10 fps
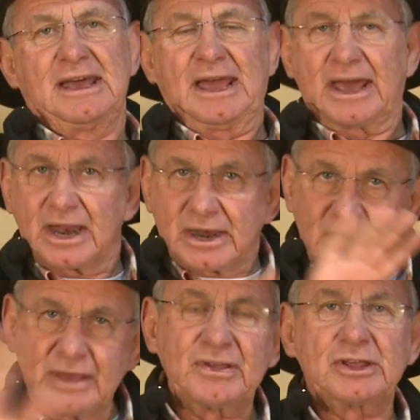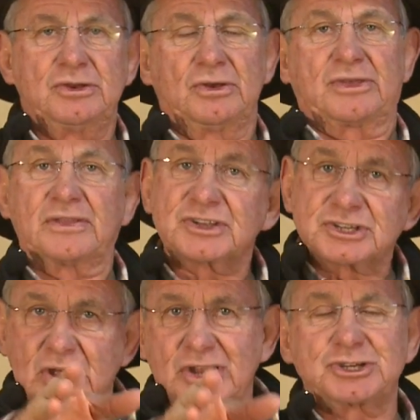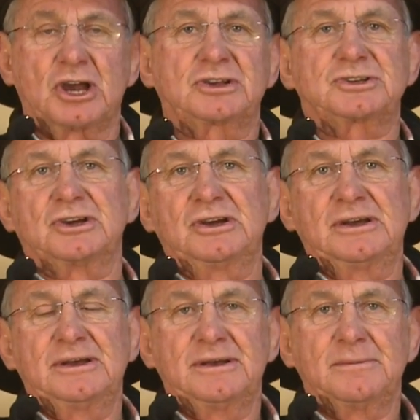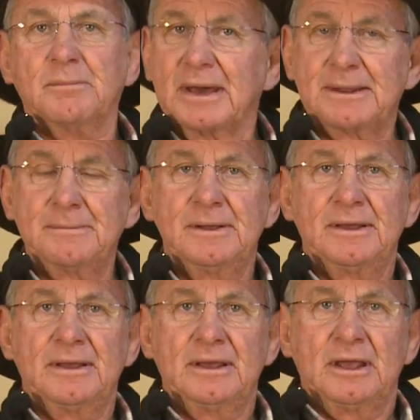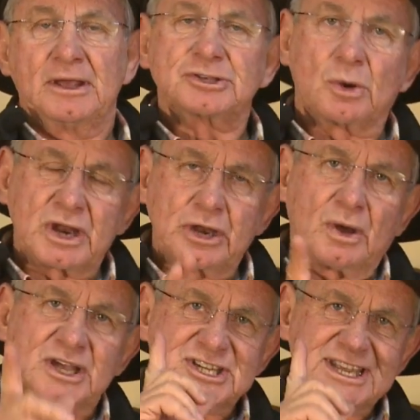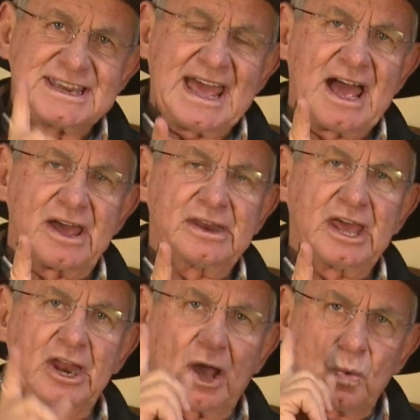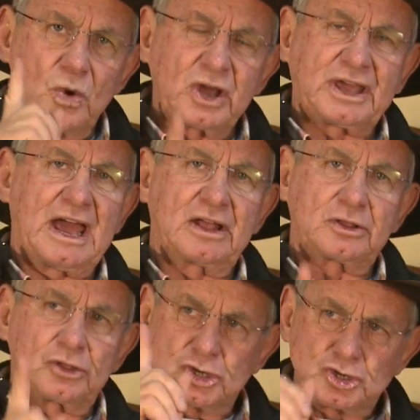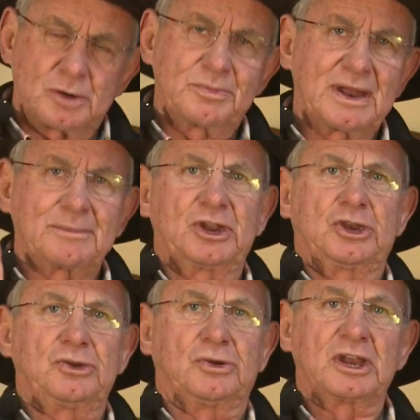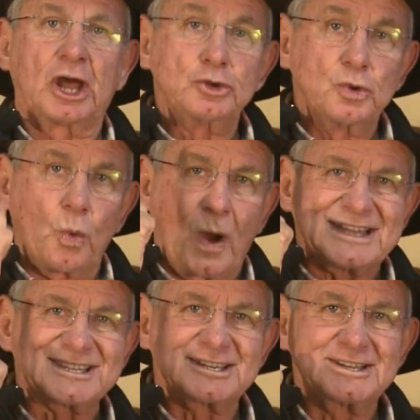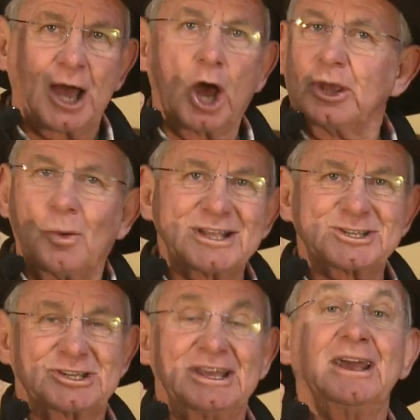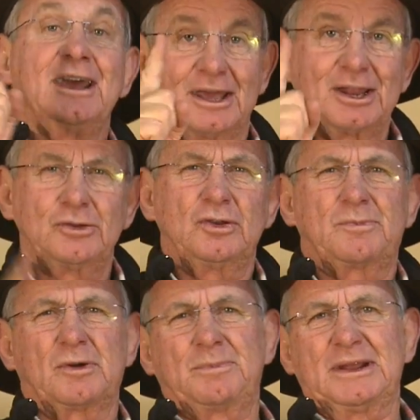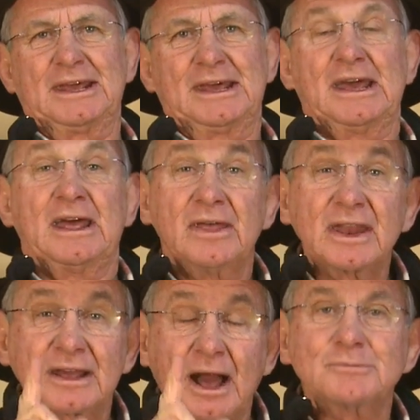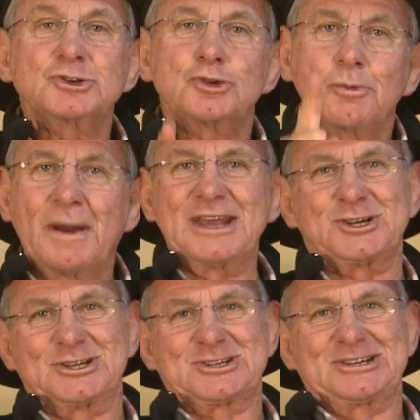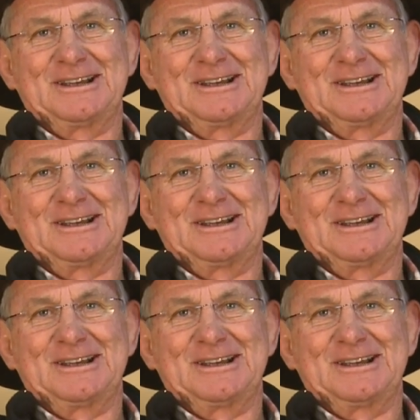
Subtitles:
And I don't have that youth. And this is not a joke, sir, madam. So what I do, I sit down and I work out the job that I'm going to do. And I do it once, only once. And I do it properly. That comes through patience.